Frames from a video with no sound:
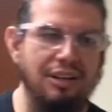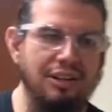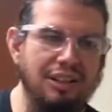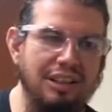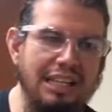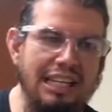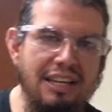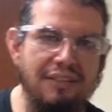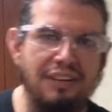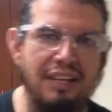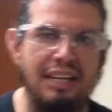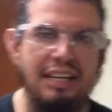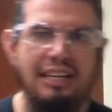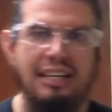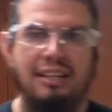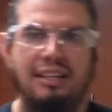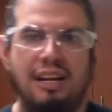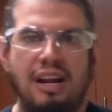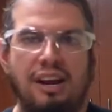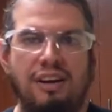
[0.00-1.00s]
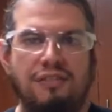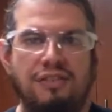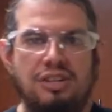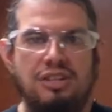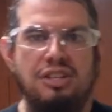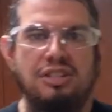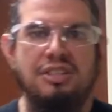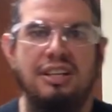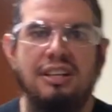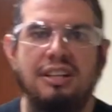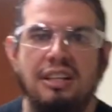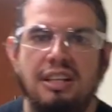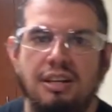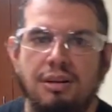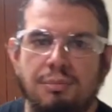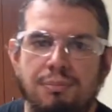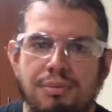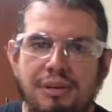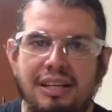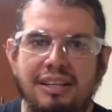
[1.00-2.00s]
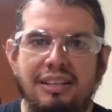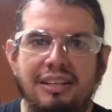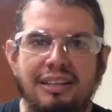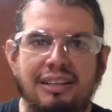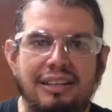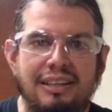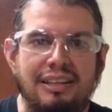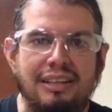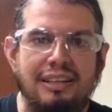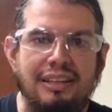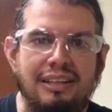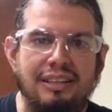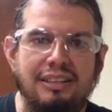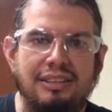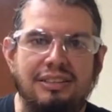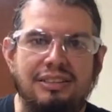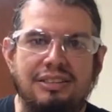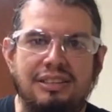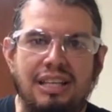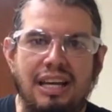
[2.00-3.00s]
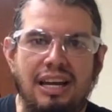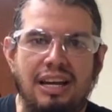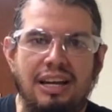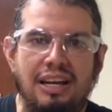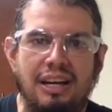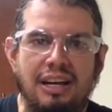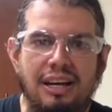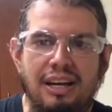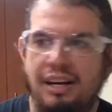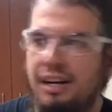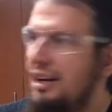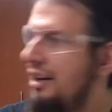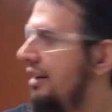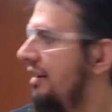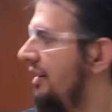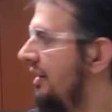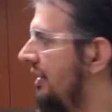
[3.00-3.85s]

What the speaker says: leave it in there for just a little bit to